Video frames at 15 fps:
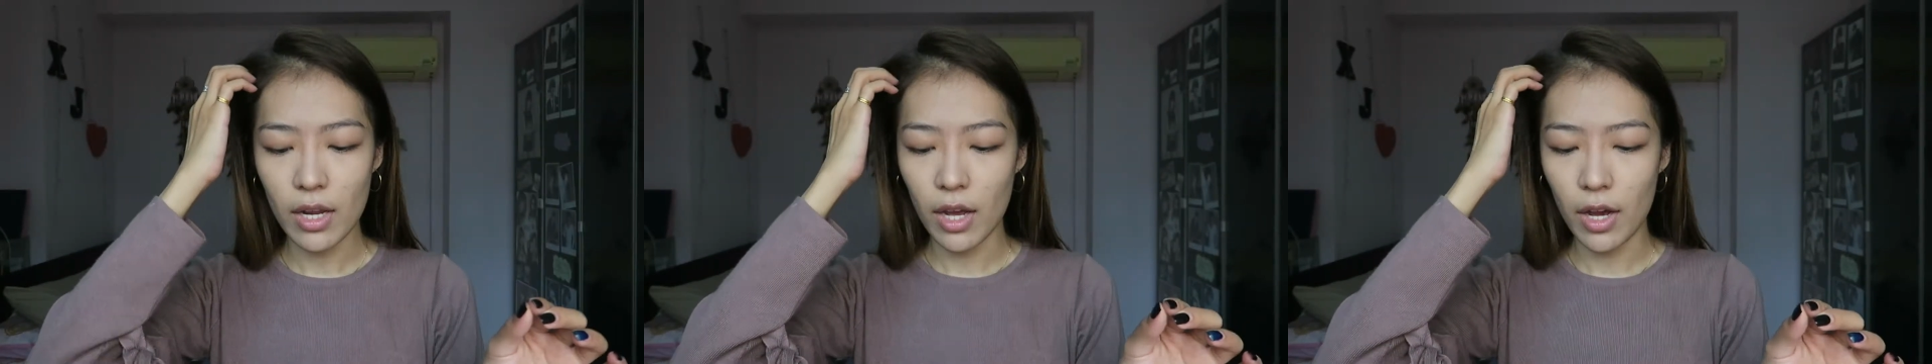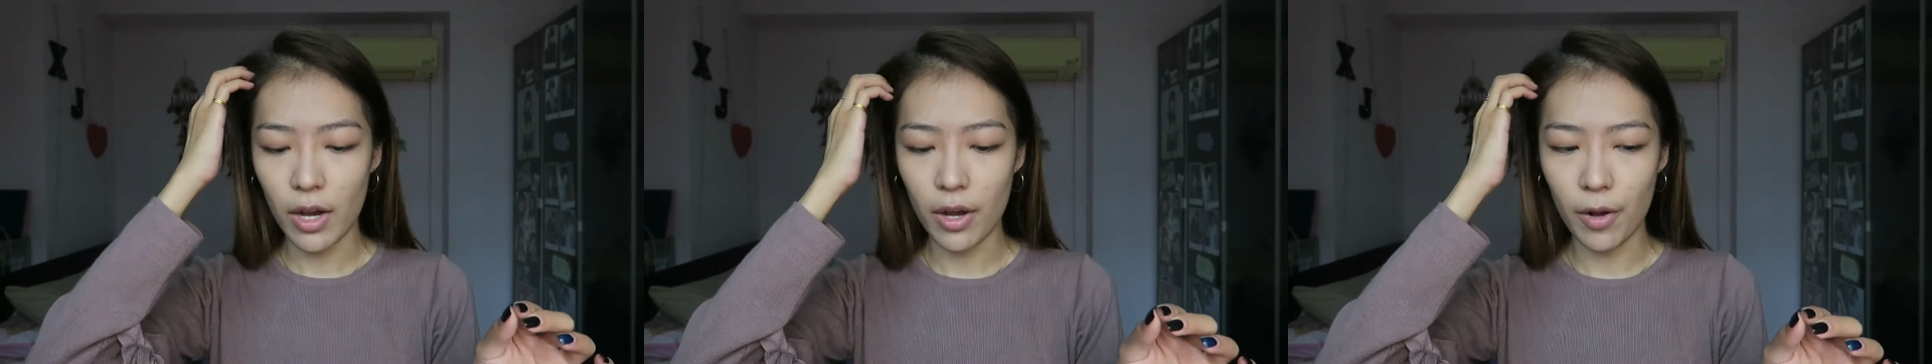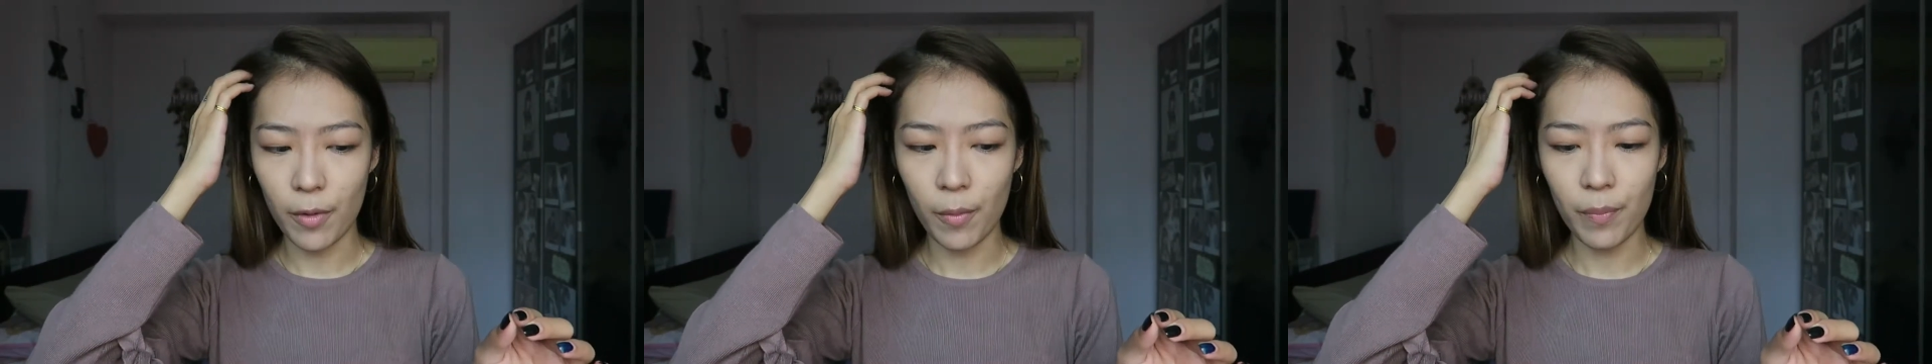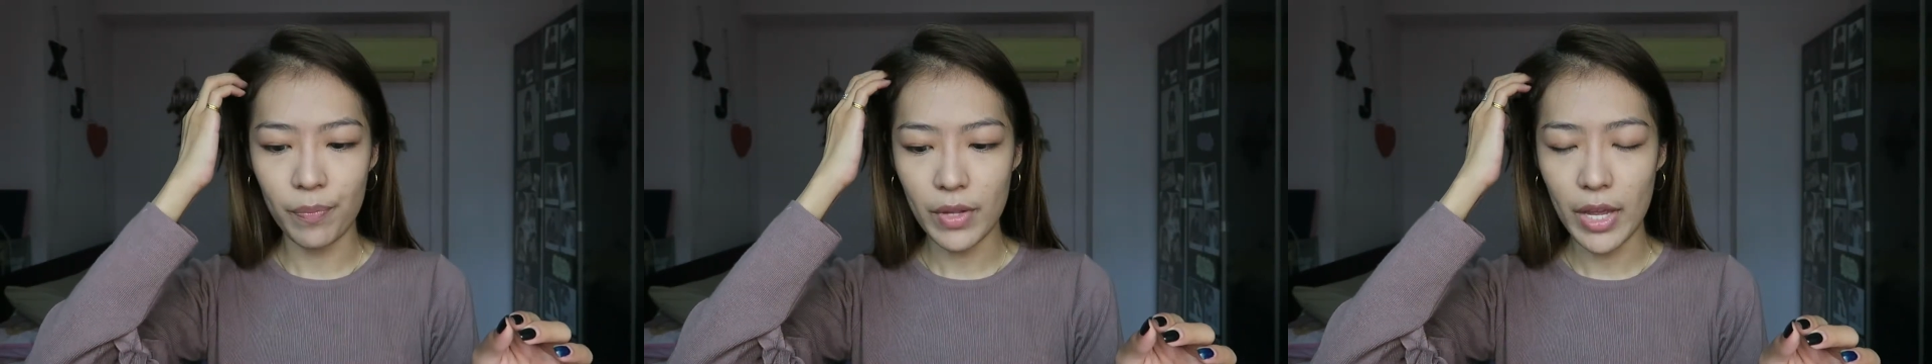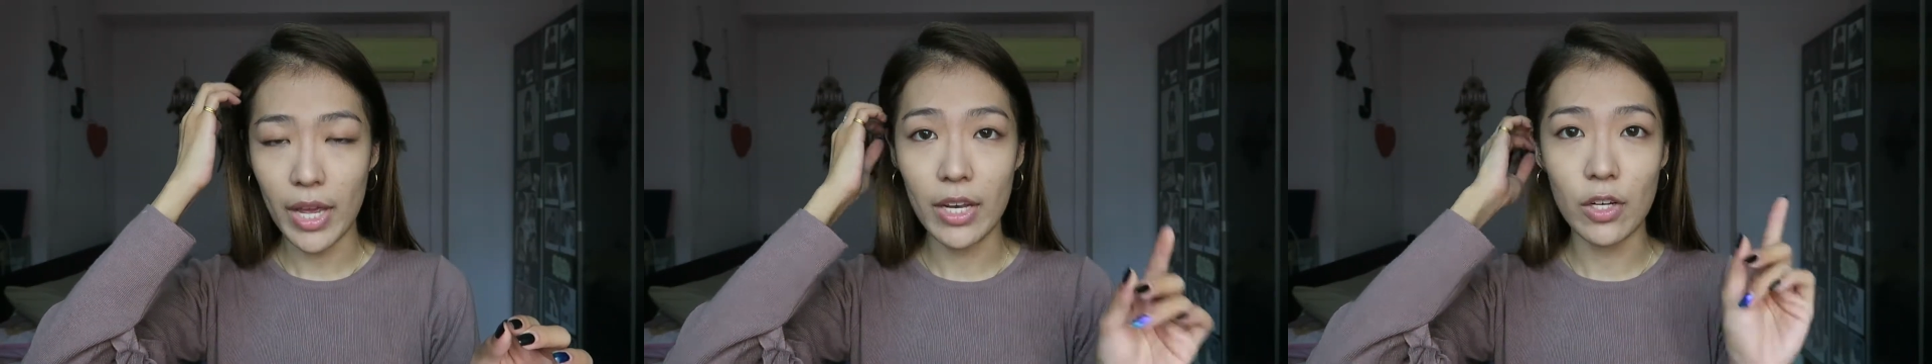
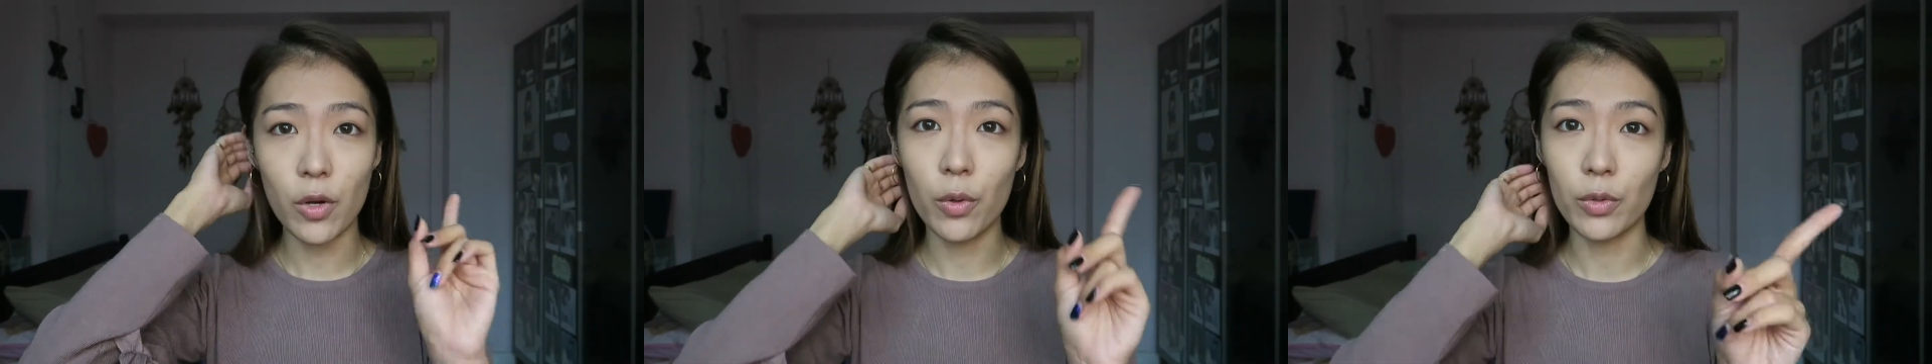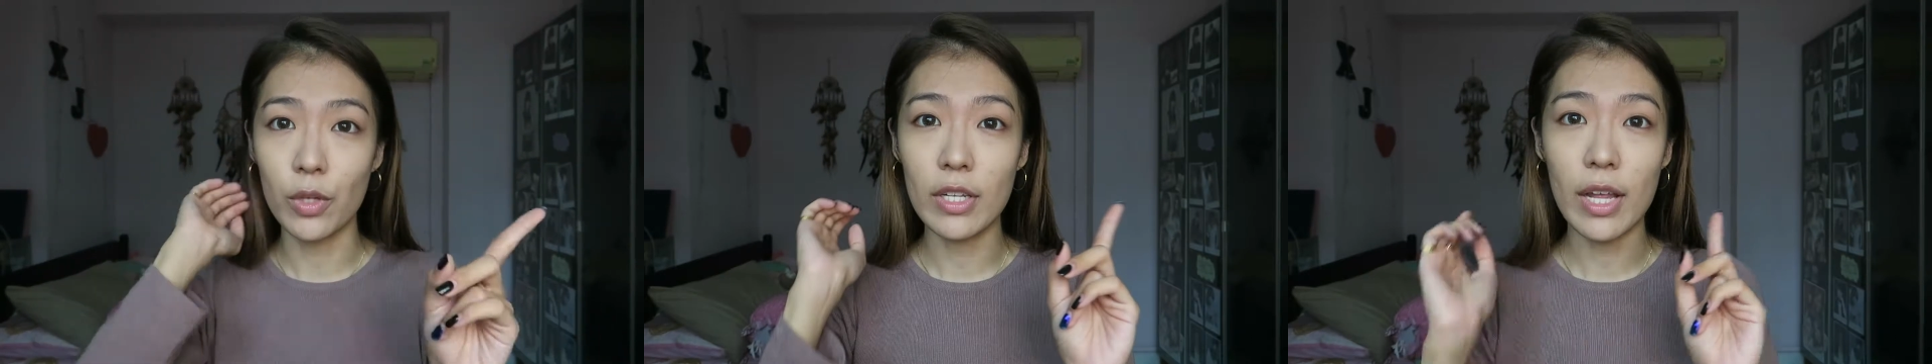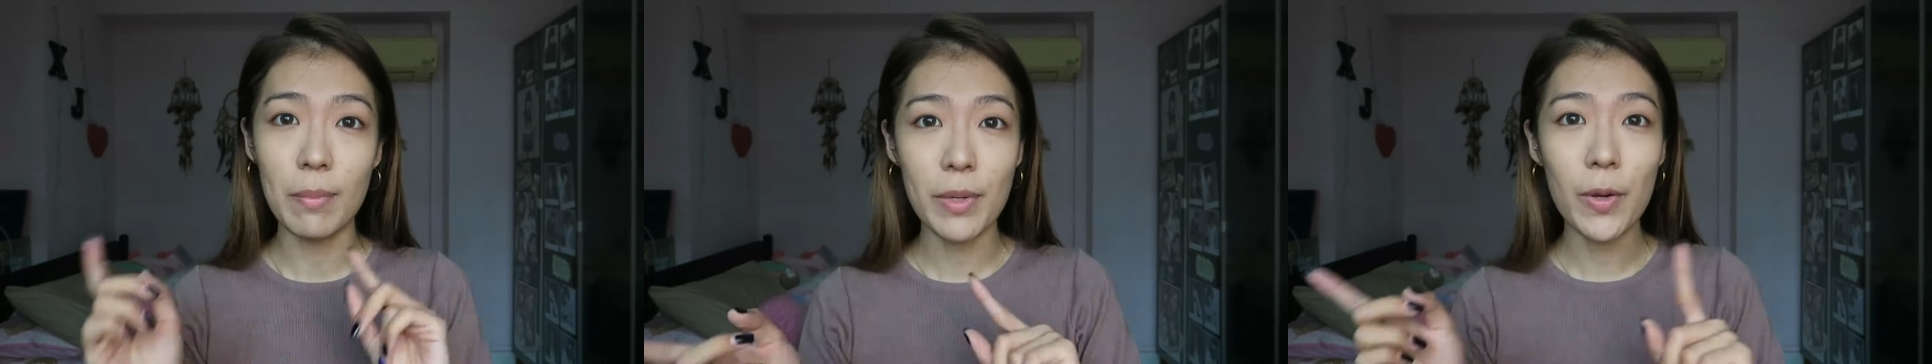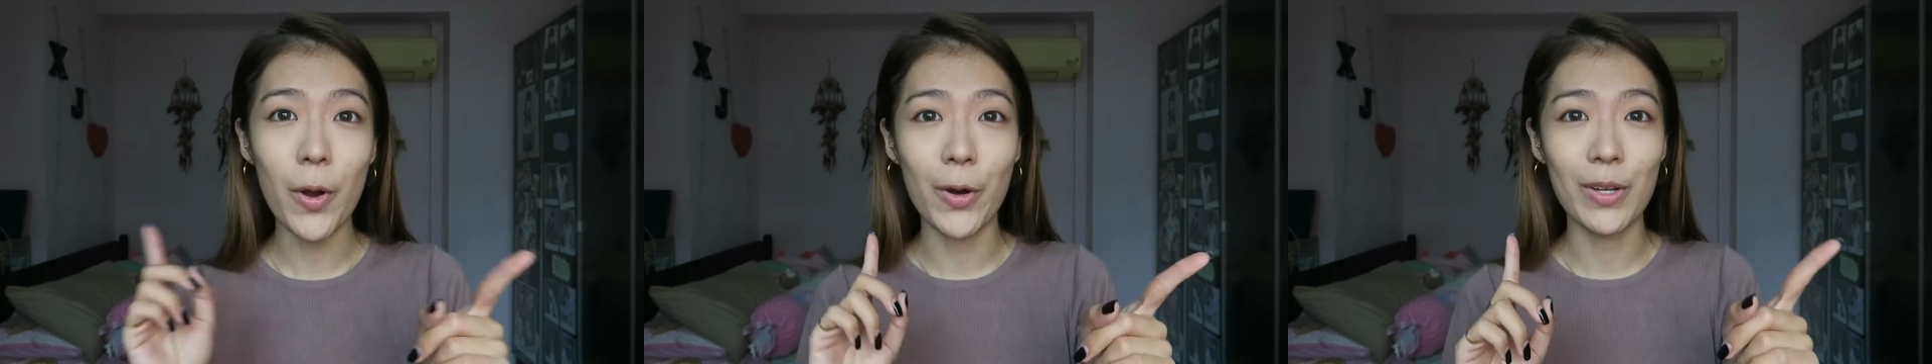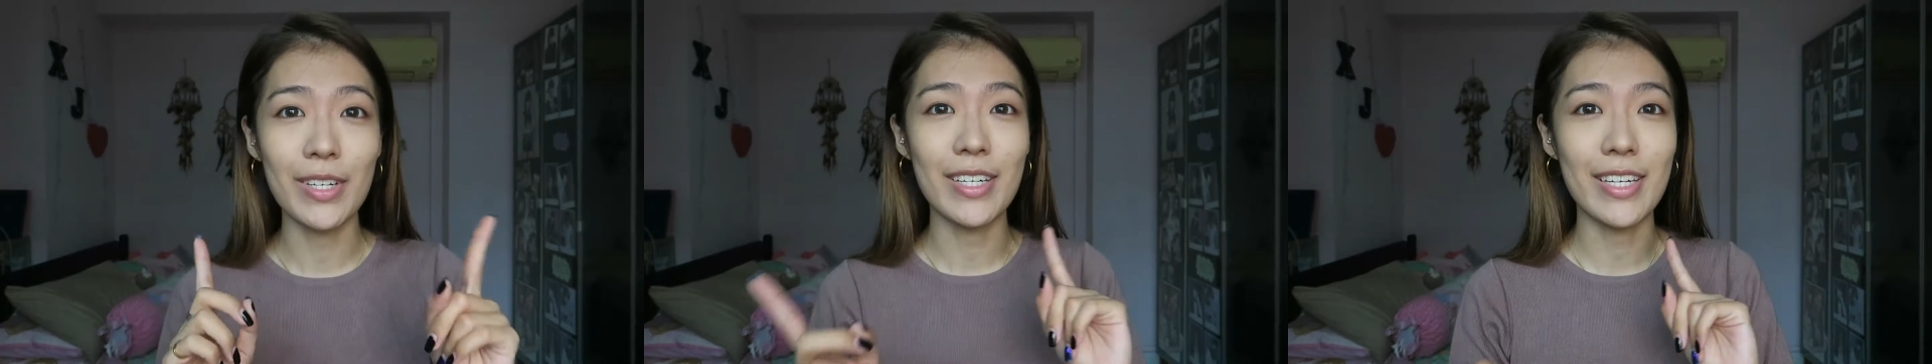And hold on, let me
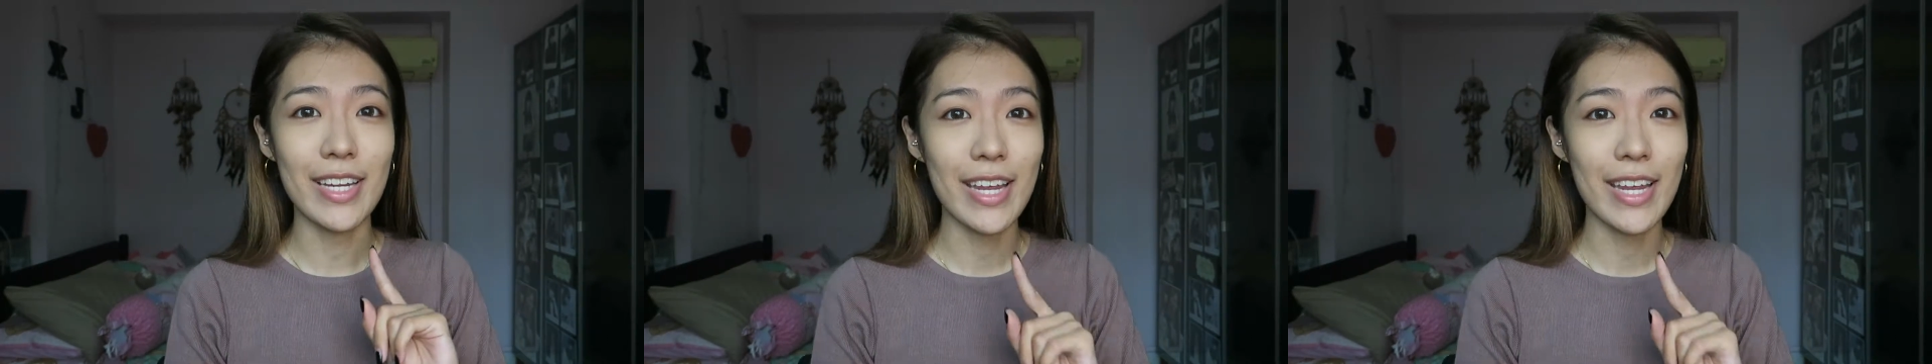on the